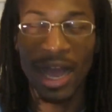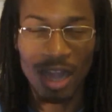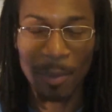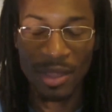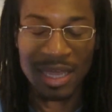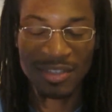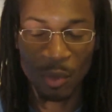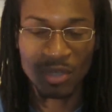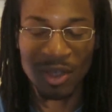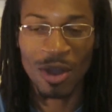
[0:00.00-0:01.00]
couple of things I
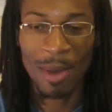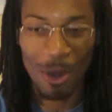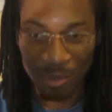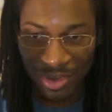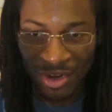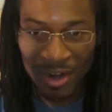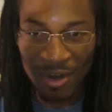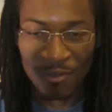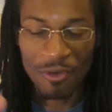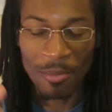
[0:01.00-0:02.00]
want to talk about
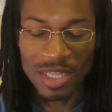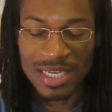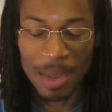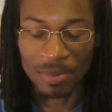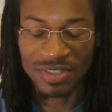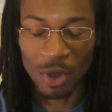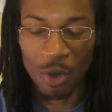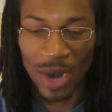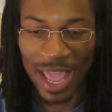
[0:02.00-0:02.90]
from this episode,